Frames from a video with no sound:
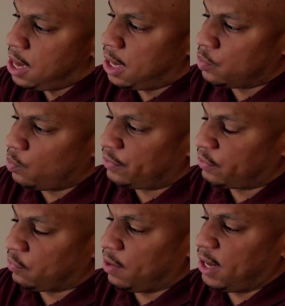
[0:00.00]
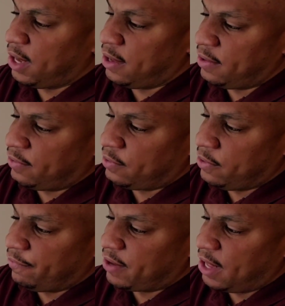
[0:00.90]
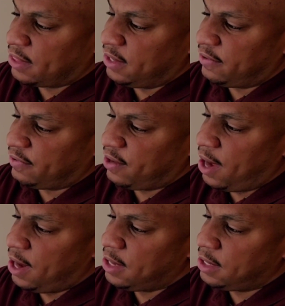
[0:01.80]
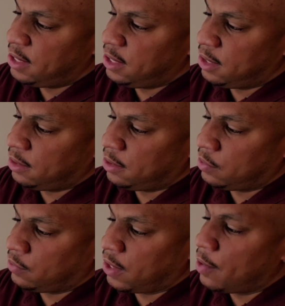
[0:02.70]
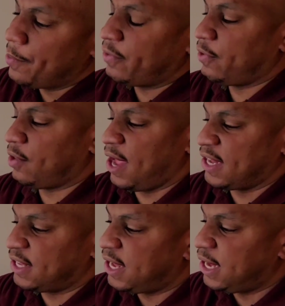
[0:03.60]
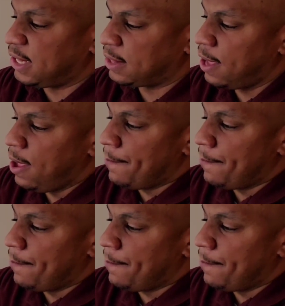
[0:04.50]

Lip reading: And what's great is you've got these tiny little, they almost look like teeth.